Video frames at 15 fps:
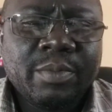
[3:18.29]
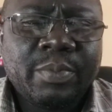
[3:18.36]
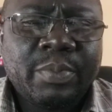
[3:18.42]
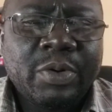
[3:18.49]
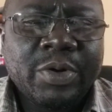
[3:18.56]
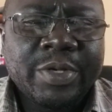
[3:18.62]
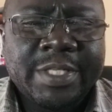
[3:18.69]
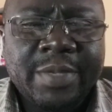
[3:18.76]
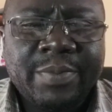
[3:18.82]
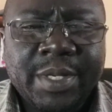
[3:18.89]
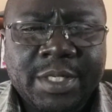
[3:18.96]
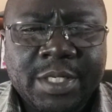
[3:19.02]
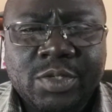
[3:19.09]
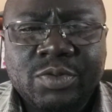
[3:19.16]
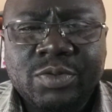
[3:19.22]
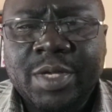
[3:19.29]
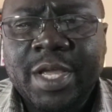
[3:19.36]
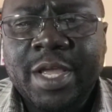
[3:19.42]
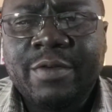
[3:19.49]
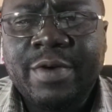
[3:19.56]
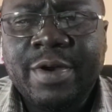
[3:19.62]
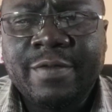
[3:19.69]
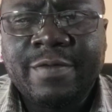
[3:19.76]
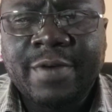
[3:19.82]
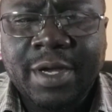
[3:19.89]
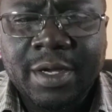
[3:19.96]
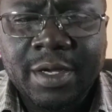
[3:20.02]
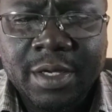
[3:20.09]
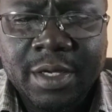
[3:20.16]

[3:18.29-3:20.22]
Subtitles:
proximity to a river?